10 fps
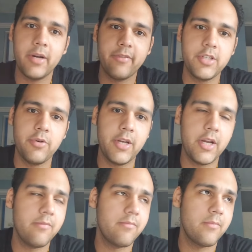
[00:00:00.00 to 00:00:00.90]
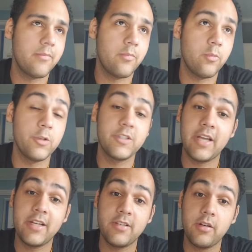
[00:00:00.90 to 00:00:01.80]
for tuning in. We'll
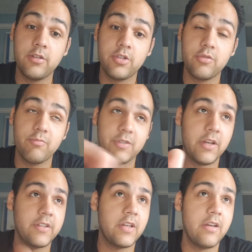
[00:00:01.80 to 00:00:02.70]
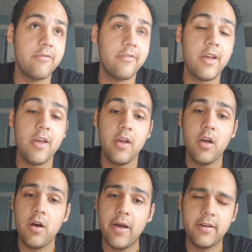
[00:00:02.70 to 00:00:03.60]
stay in touch, stay safe,
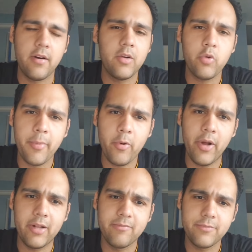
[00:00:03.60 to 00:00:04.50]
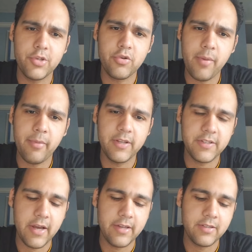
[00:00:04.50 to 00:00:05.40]
and all will be well. Just remember this,
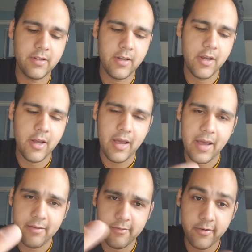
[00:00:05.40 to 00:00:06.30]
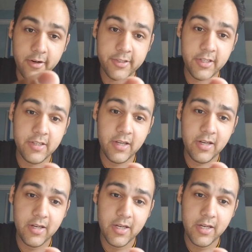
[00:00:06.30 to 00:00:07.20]
guys.
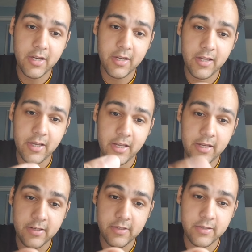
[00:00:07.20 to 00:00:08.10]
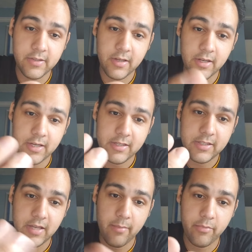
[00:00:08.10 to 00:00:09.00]
Adversity is
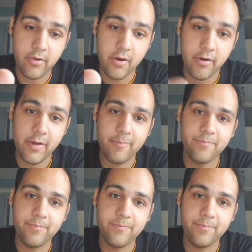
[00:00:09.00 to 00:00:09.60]
temporary.